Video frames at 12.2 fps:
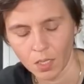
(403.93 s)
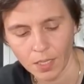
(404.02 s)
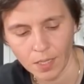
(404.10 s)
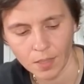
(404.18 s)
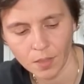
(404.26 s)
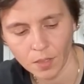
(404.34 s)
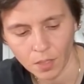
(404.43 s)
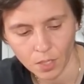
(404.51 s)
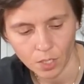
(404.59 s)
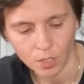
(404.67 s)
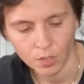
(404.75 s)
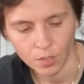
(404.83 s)
In the
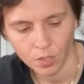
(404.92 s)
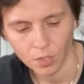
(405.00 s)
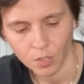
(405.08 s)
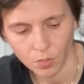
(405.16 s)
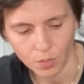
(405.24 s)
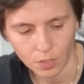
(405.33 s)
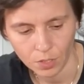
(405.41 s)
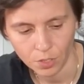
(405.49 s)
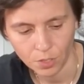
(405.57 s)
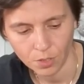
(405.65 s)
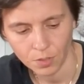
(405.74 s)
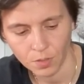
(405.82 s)
current
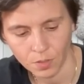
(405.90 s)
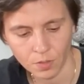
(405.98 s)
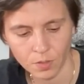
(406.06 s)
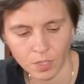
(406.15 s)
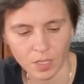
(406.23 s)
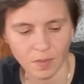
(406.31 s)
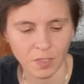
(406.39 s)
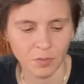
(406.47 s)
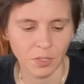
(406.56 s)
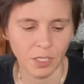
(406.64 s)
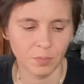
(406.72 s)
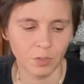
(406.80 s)
situation, Seven of
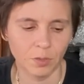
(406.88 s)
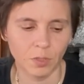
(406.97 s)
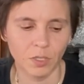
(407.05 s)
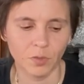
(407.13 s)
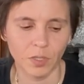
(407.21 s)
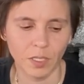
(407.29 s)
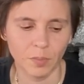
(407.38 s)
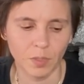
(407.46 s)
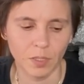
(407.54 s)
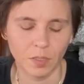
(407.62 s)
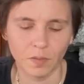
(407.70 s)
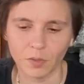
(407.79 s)
Cups, Three of Cups,
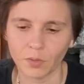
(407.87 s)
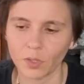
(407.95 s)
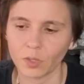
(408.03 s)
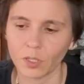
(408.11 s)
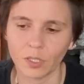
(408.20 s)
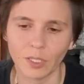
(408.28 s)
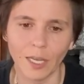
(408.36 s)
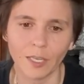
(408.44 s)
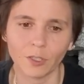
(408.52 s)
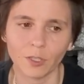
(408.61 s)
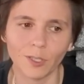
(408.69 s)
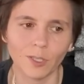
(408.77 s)
Seven of Swords. Yeah,
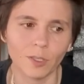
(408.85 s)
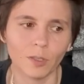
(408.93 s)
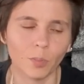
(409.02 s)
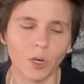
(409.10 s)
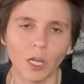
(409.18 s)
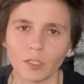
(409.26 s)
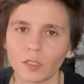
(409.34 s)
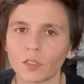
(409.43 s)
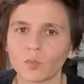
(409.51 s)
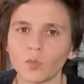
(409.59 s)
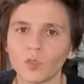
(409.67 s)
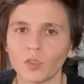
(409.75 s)
you're still in the process
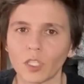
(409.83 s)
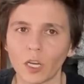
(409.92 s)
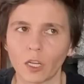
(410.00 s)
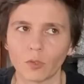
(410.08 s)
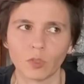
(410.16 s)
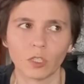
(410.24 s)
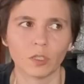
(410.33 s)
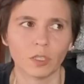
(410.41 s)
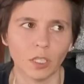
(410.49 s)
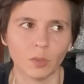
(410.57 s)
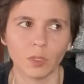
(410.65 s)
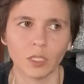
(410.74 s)
of moving on, which is
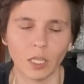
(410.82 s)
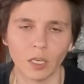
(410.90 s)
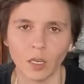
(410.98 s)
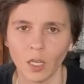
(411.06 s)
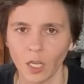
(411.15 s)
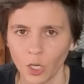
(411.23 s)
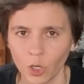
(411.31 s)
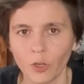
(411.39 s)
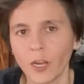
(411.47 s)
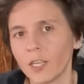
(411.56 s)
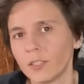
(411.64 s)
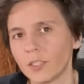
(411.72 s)
telling me that you're
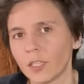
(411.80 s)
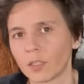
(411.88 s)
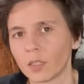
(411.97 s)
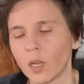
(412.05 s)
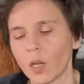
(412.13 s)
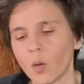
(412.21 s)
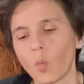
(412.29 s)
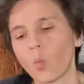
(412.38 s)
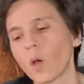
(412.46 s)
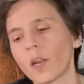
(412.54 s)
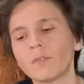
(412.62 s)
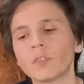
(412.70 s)
not done.
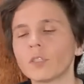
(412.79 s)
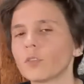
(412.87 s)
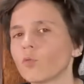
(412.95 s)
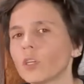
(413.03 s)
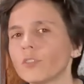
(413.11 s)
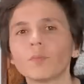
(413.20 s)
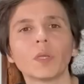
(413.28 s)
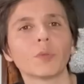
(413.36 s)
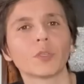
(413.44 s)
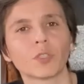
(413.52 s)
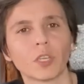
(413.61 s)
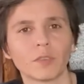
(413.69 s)
Whatever it was, maybe
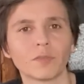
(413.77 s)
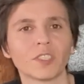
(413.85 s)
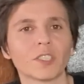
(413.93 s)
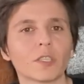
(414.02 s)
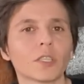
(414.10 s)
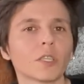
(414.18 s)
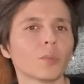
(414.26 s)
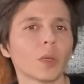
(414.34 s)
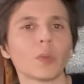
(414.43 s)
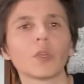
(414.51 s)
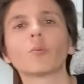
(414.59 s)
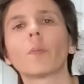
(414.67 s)
you're done physically,
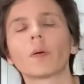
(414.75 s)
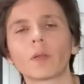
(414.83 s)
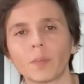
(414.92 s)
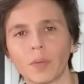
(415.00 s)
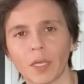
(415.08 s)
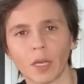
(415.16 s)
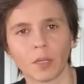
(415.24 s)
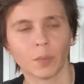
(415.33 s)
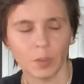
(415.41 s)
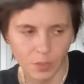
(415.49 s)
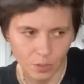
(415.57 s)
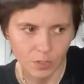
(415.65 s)
maybe you put it behind,
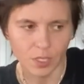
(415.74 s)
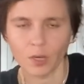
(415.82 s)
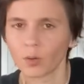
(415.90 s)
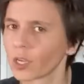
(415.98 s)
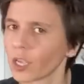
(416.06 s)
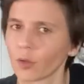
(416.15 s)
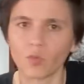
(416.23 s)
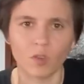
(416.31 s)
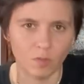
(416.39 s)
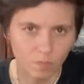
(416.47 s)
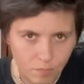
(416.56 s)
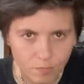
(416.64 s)
maybe you said, okay,
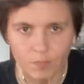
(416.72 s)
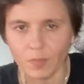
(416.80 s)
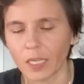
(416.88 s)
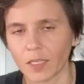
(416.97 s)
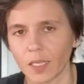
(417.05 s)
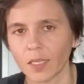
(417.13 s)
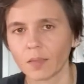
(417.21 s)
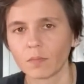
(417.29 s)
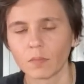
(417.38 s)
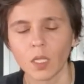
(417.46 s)
that's it.